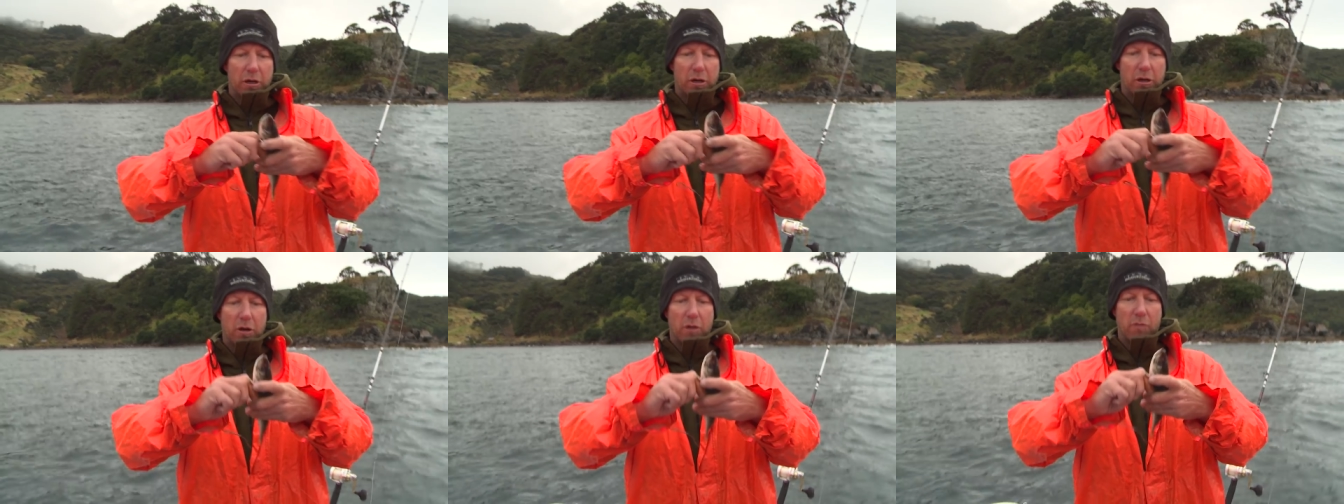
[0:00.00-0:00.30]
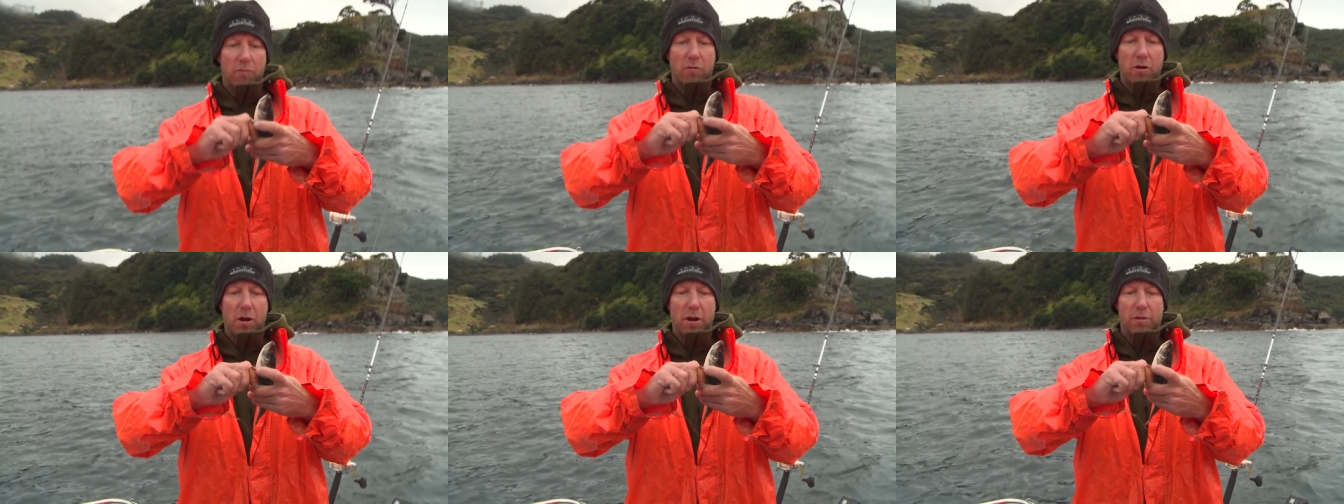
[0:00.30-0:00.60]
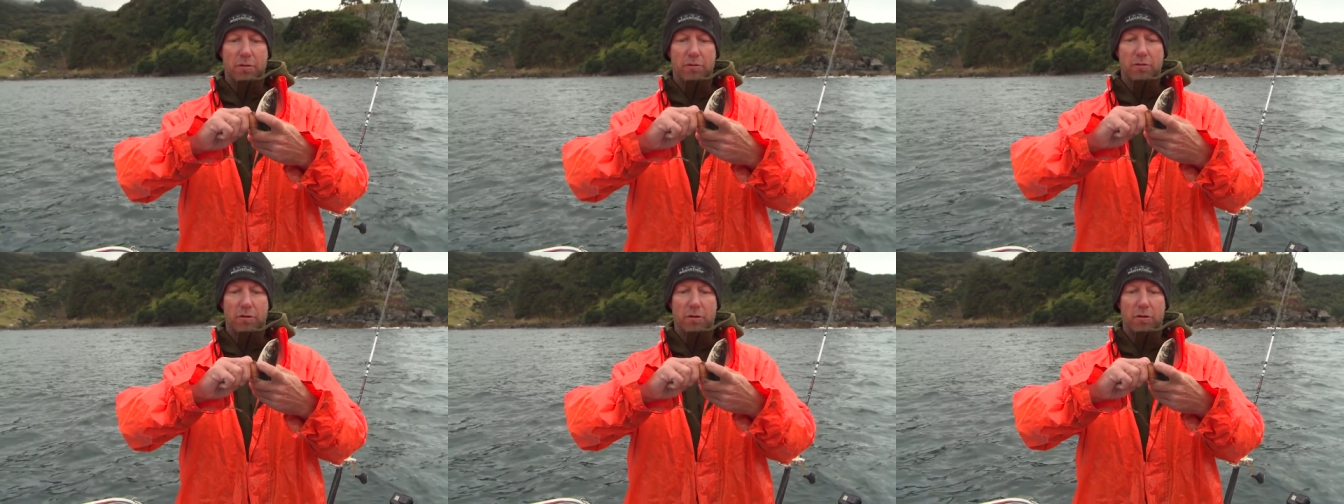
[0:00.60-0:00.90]
going to go right
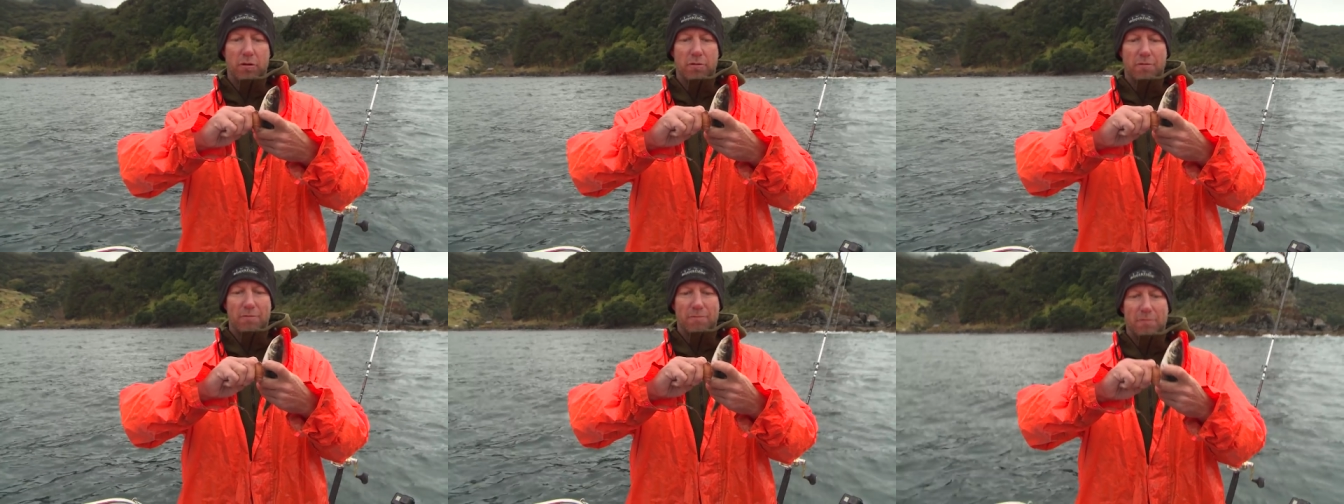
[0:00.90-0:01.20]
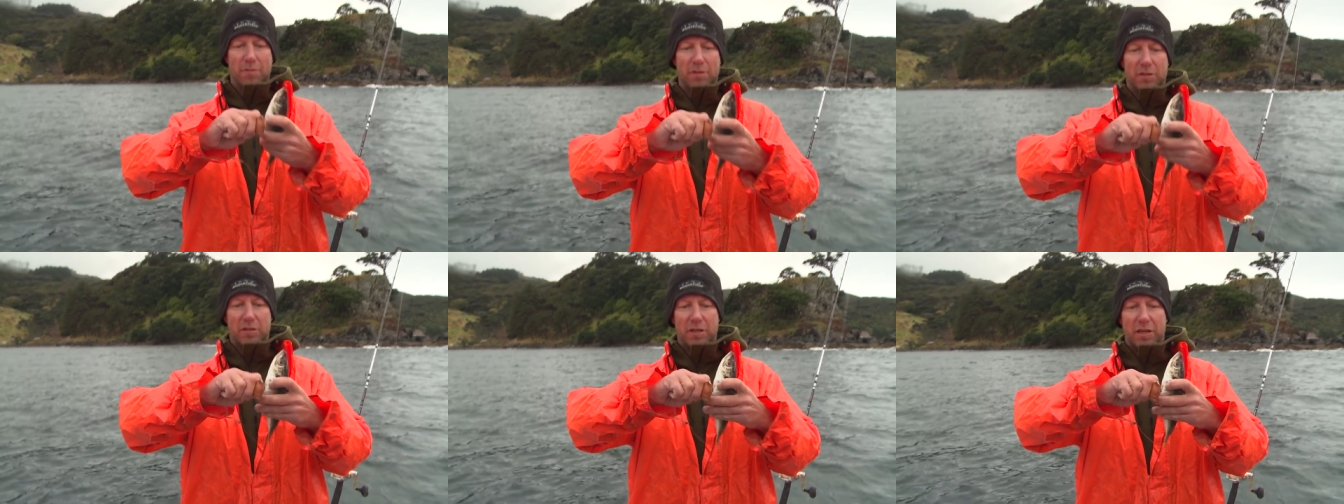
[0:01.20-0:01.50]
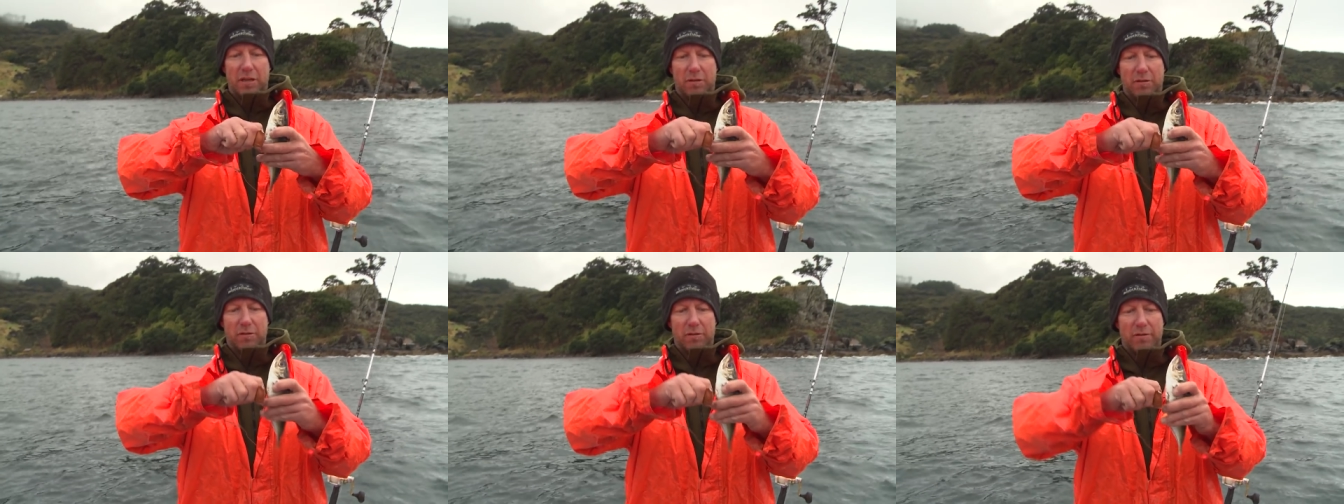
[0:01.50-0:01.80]
through the
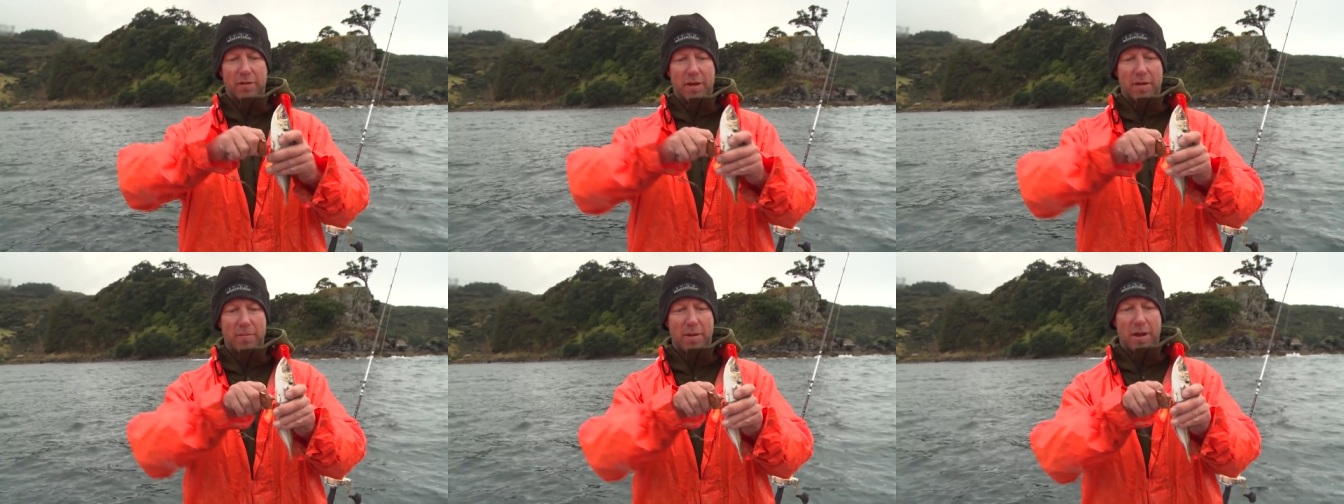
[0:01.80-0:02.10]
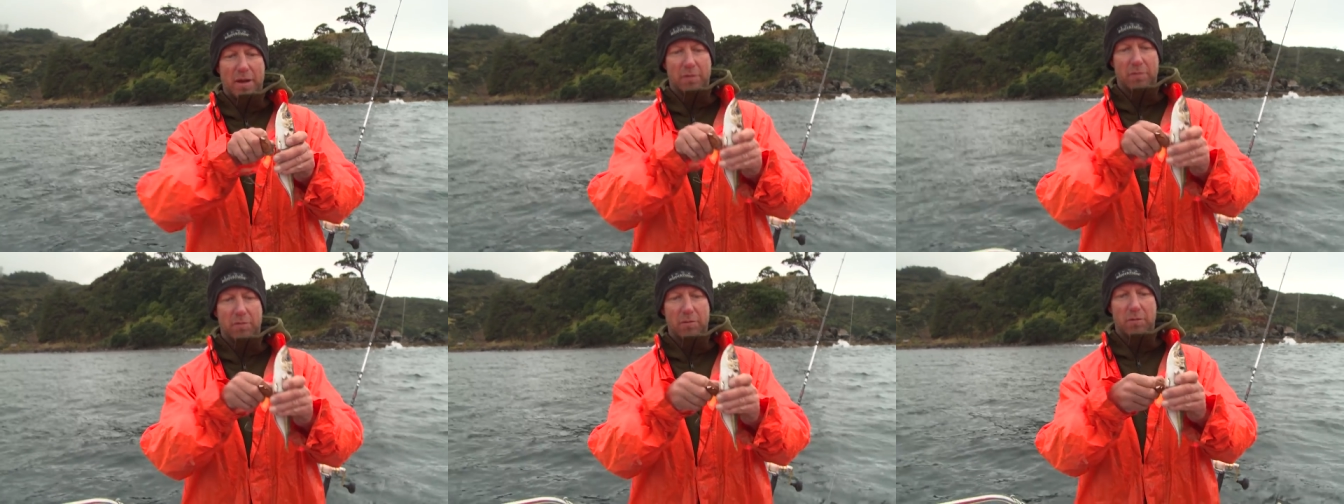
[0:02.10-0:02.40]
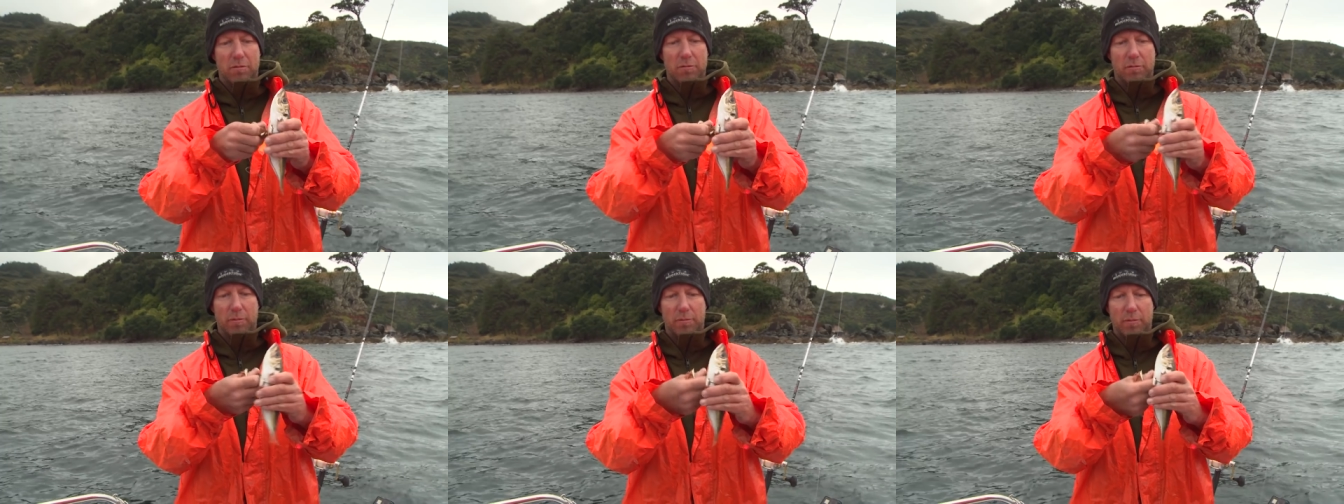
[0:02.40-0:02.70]
centre of that
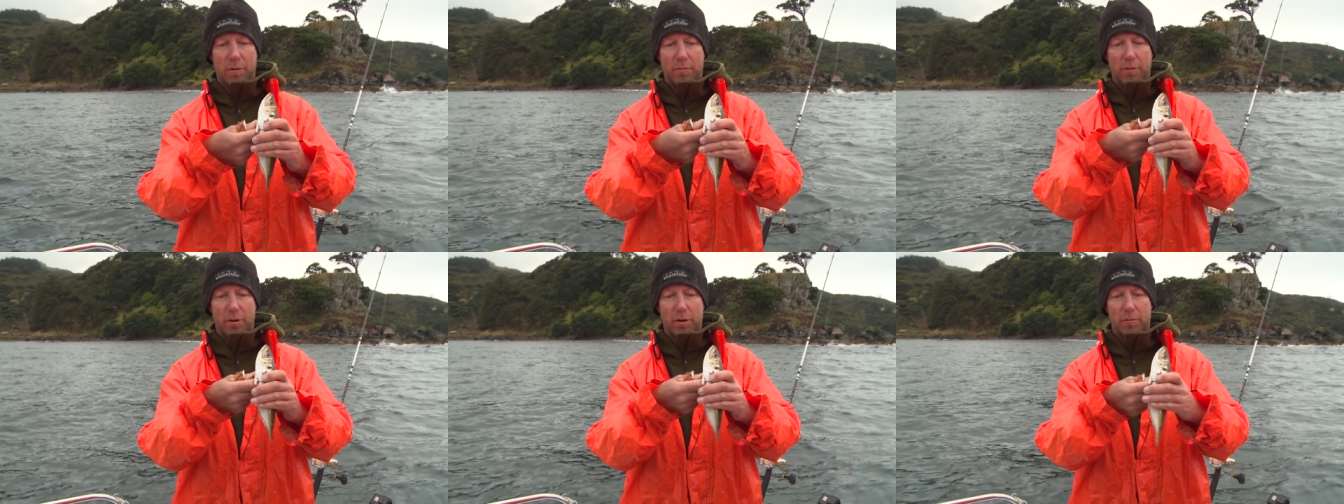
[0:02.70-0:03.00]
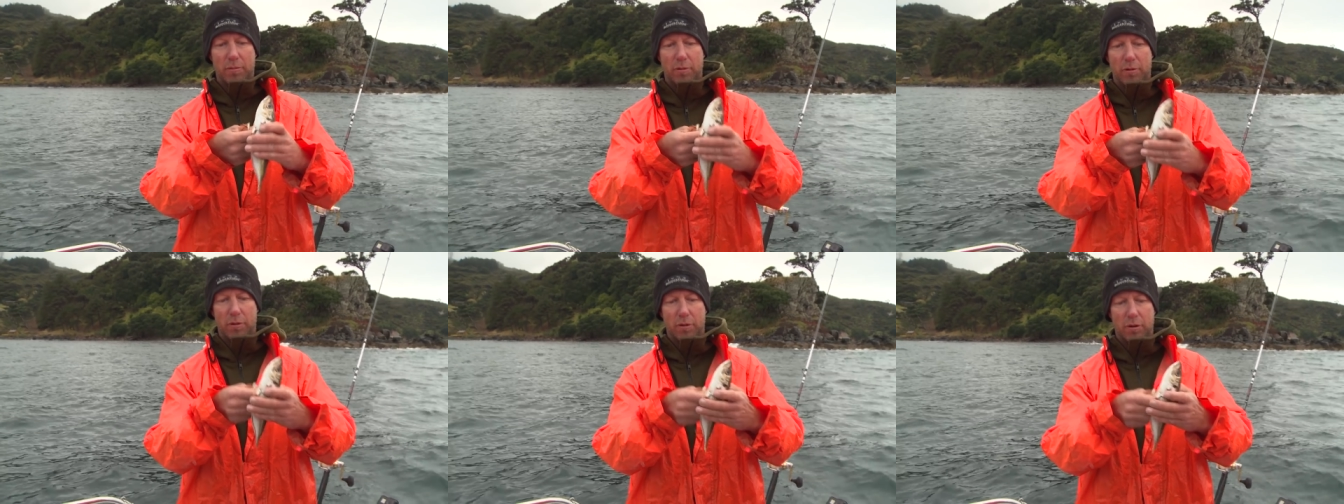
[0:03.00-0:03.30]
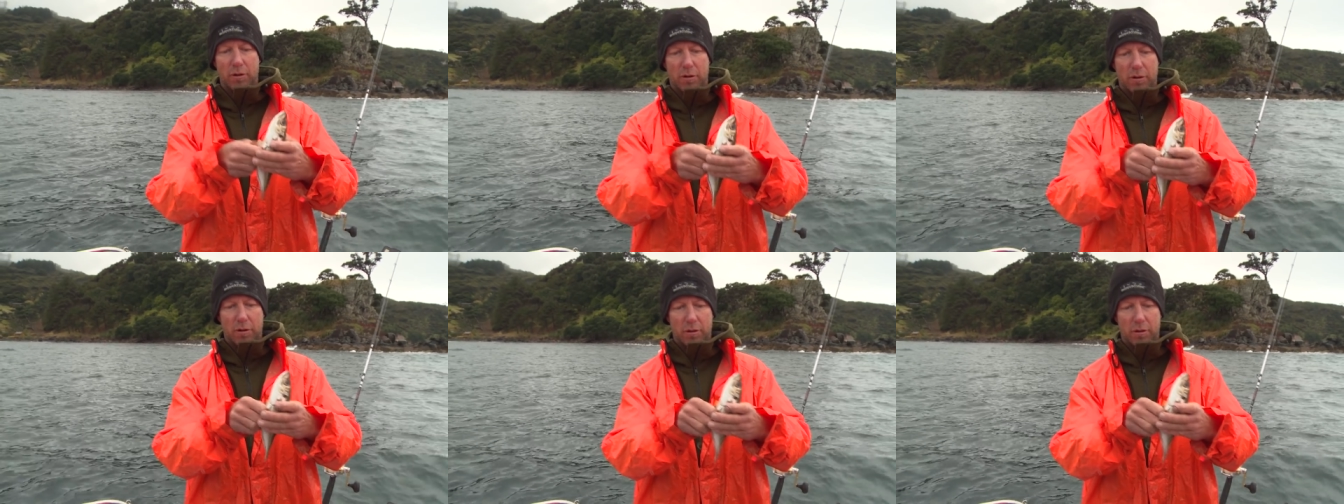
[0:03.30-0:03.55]
mackerel with my bottom hook.